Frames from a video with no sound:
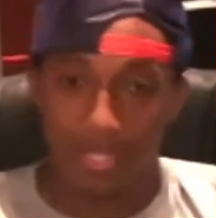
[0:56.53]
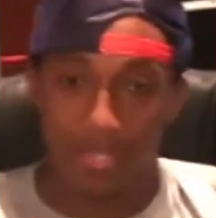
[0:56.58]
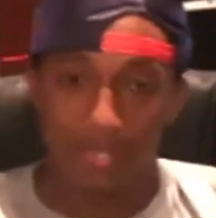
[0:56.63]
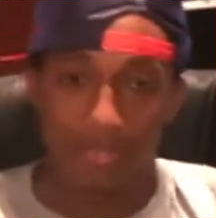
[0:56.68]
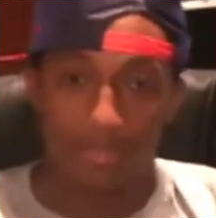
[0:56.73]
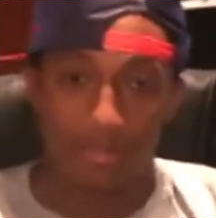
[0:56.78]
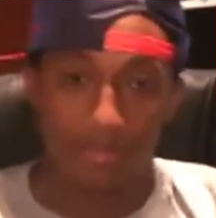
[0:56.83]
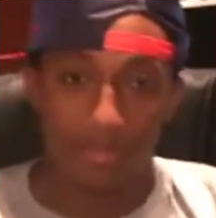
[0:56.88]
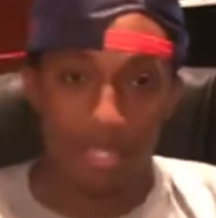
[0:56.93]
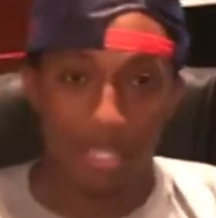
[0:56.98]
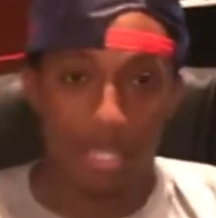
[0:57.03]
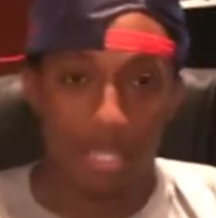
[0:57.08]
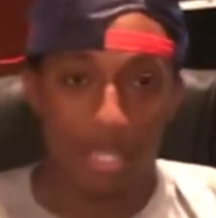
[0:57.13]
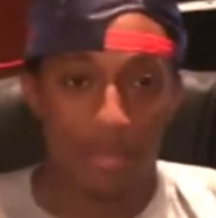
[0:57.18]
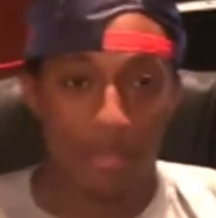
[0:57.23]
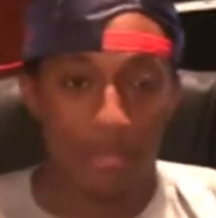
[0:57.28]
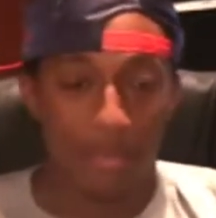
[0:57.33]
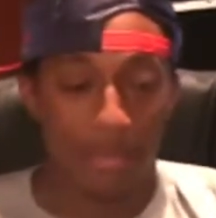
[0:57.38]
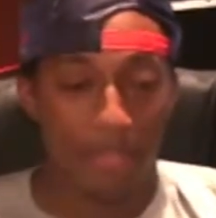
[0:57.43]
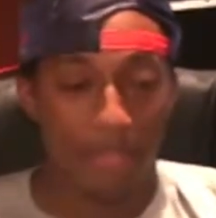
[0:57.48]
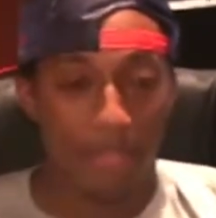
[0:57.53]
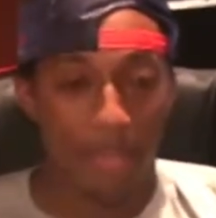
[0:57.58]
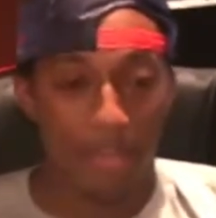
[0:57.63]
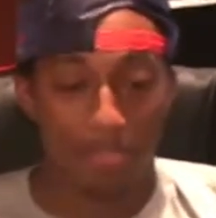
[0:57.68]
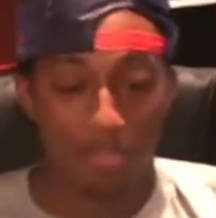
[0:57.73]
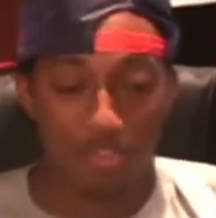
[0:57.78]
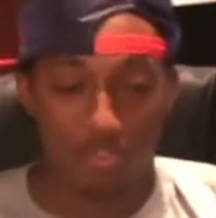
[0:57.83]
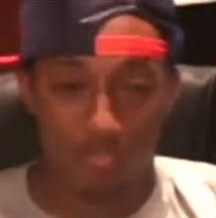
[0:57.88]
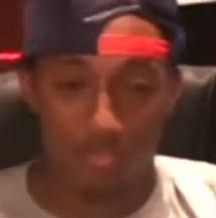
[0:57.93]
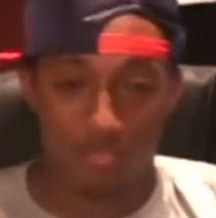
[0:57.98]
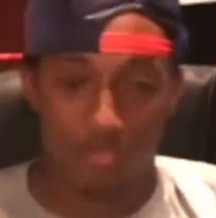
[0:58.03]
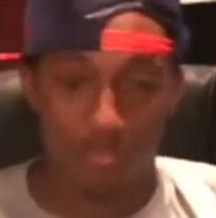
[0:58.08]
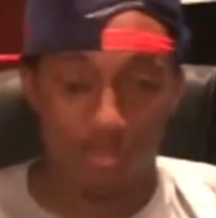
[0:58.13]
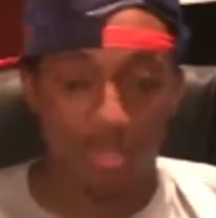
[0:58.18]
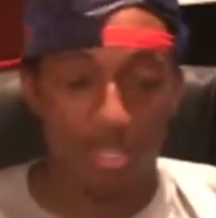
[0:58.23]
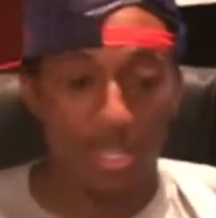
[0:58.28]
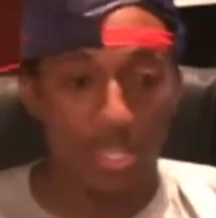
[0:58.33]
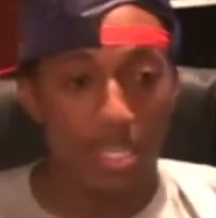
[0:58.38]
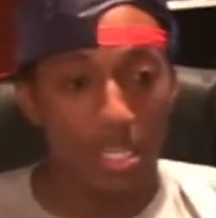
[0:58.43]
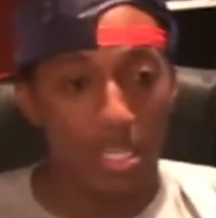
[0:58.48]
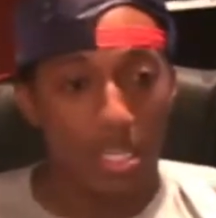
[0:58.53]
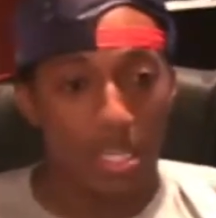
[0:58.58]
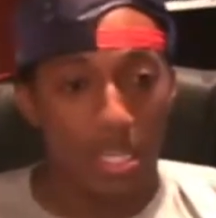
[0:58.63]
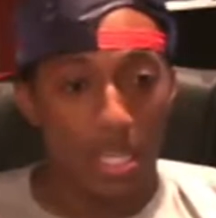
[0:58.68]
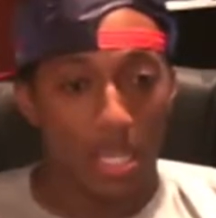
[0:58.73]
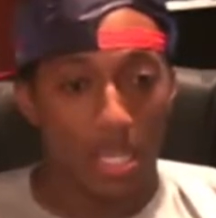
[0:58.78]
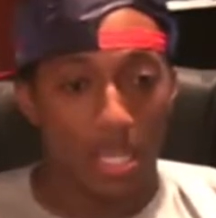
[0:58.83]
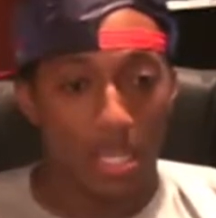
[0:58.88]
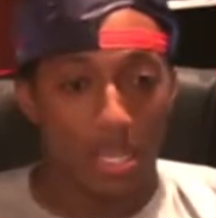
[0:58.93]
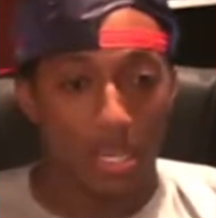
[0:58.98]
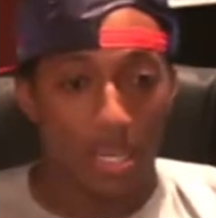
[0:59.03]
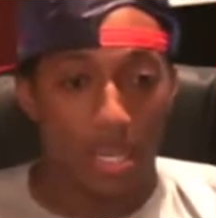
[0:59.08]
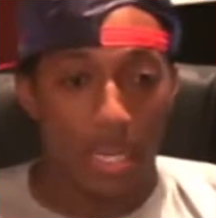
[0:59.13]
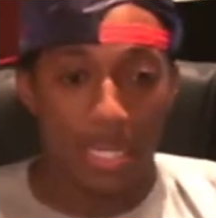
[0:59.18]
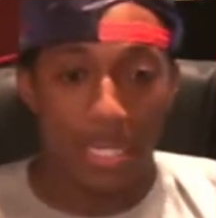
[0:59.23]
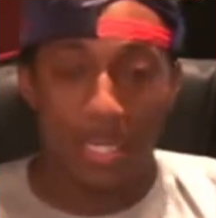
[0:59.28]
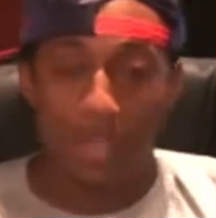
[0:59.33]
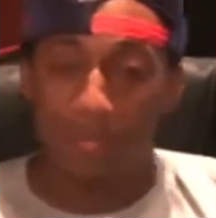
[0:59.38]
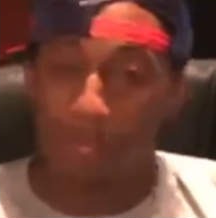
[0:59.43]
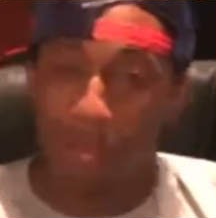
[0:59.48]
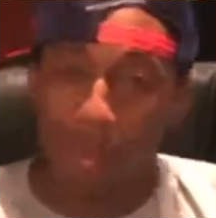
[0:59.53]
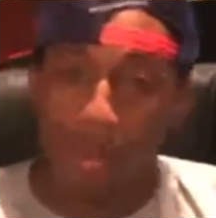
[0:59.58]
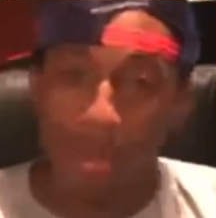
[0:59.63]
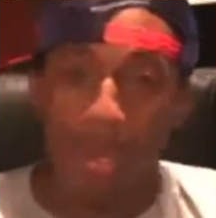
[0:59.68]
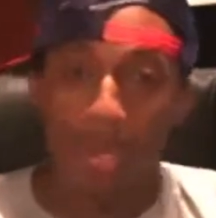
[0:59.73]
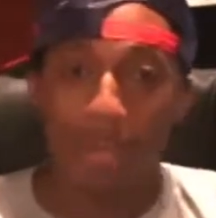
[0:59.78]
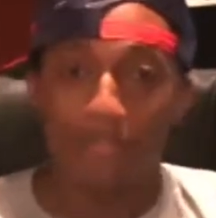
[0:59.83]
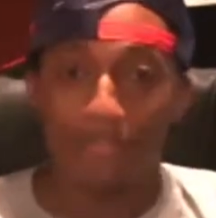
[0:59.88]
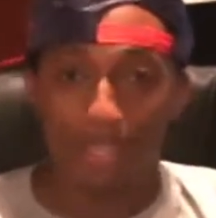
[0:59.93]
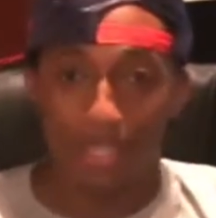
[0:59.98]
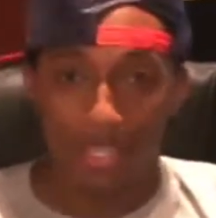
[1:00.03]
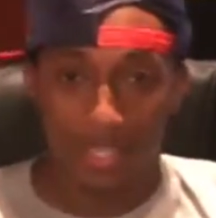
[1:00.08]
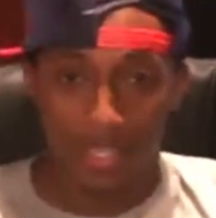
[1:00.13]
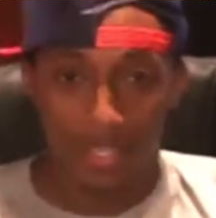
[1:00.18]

You know what I'm saying? I, I found truth and I need more of it.